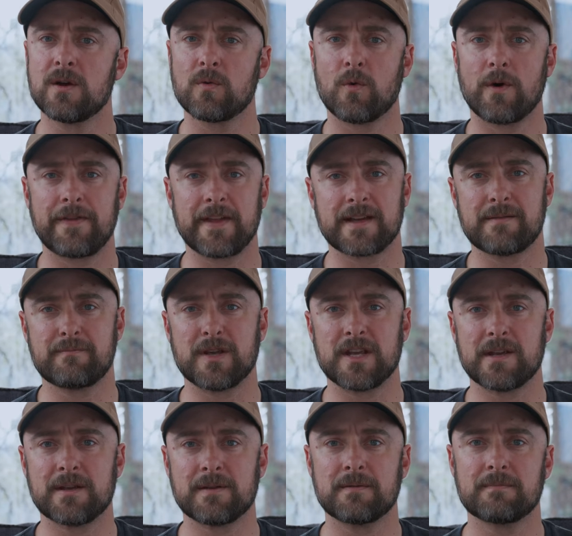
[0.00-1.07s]
one that can
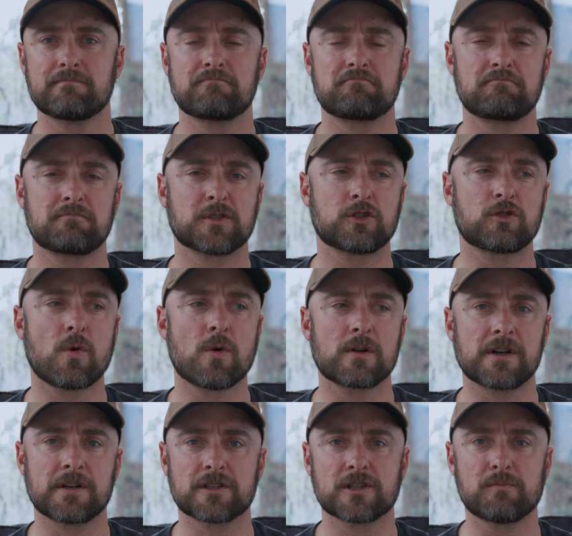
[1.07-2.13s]
be stored
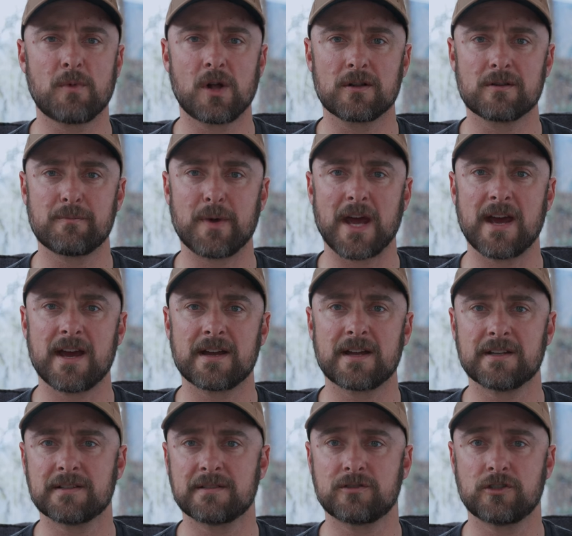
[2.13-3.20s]
in a smaller bag
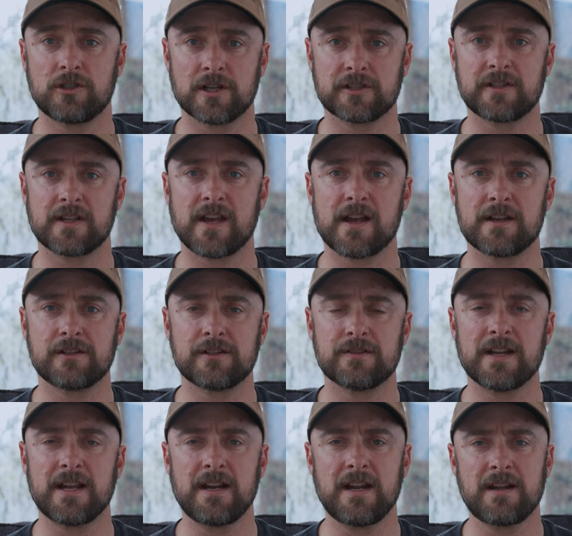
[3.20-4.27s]
and just in case you
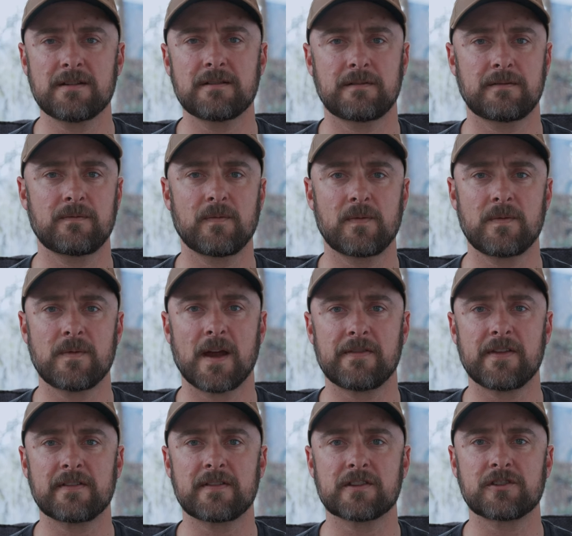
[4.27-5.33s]
need it, I
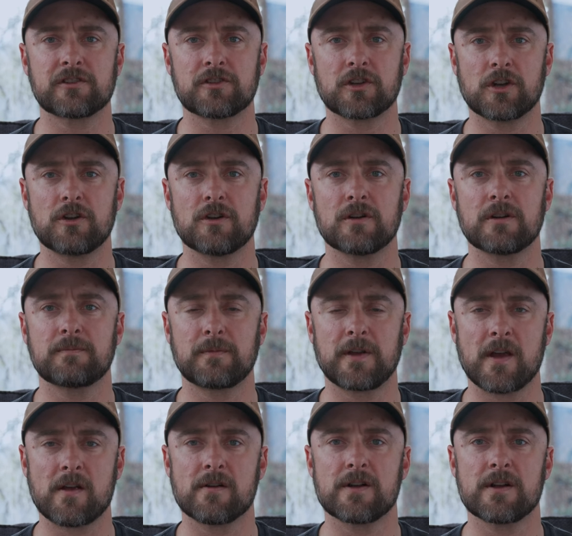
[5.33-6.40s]
think this is a good
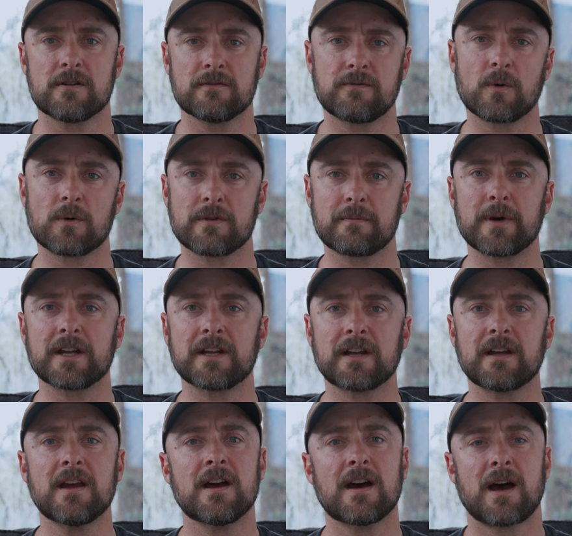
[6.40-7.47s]
carrier for the
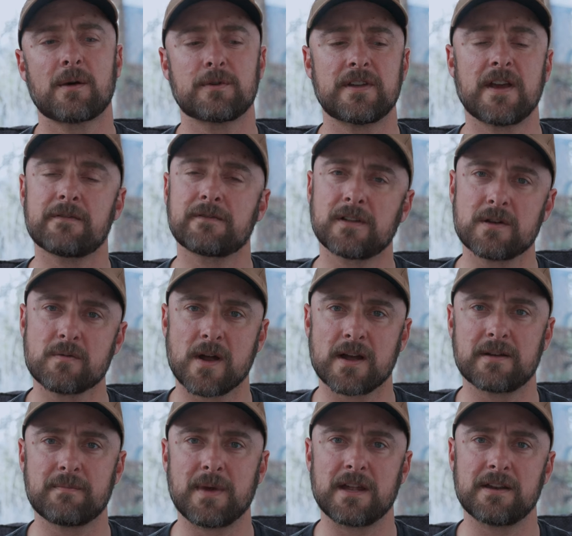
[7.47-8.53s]
money. I would definitely
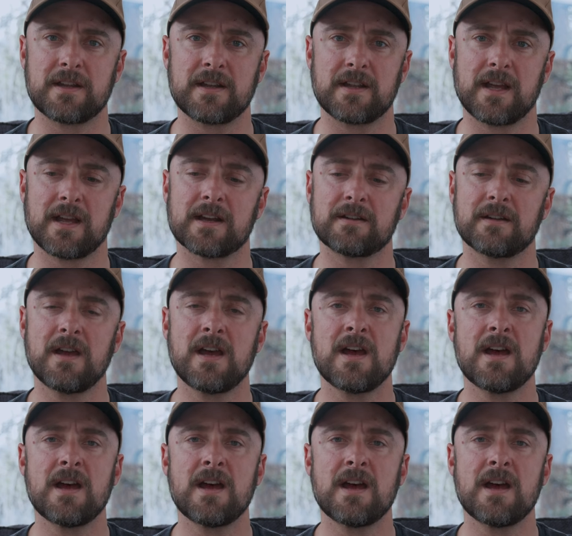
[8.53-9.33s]
recommend it, and